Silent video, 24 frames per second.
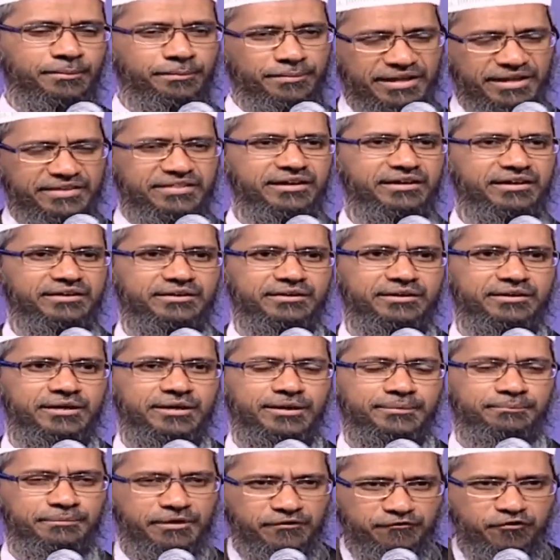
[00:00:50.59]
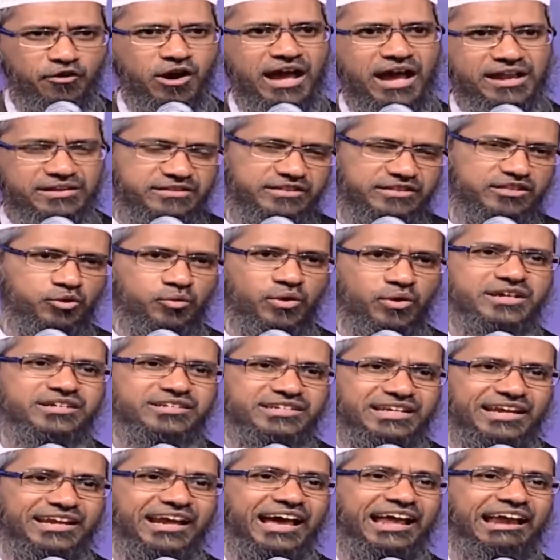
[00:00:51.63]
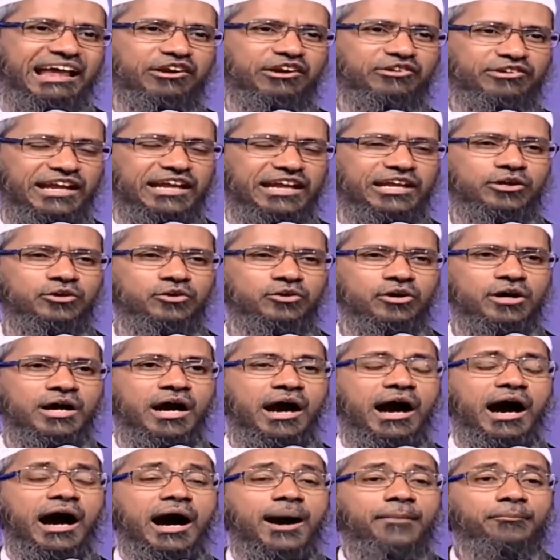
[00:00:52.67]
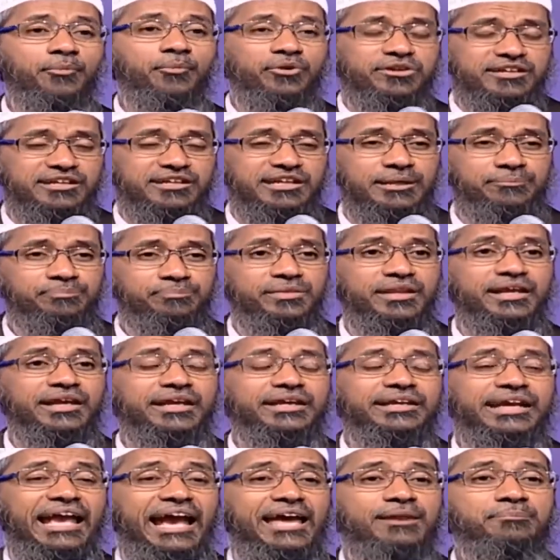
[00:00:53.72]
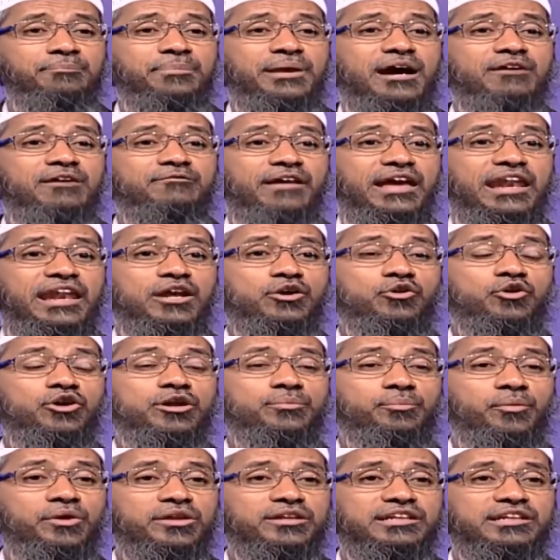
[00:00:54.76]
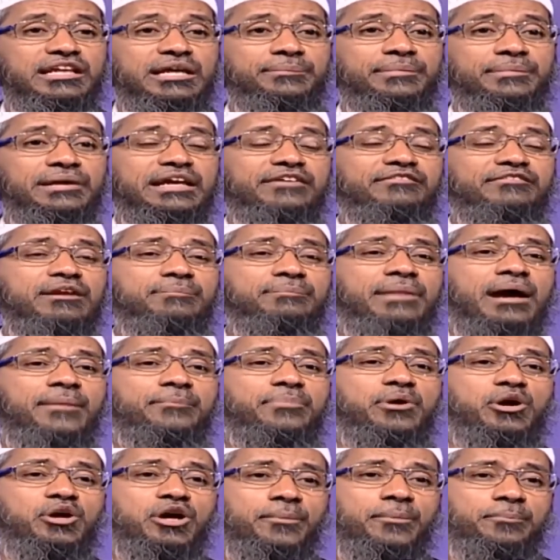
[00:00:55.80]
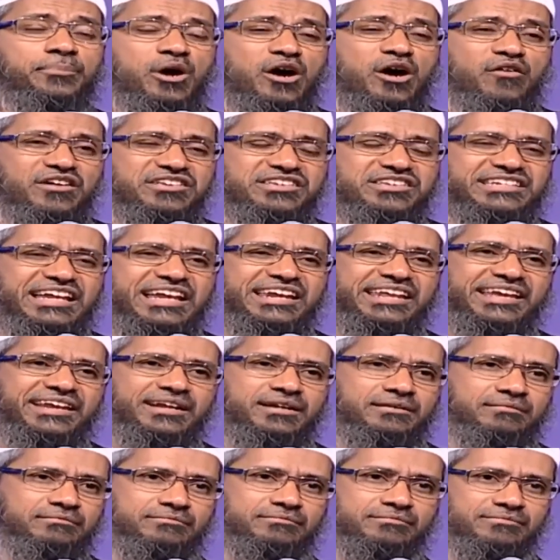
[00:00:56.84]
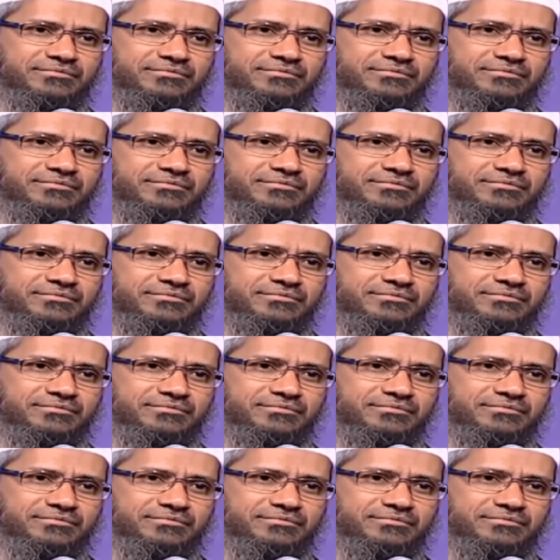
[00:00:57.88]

Brother, before I answer the question, I'd like to tell you, a Muslim can be a very good Muslim even by being a pure vegetarian.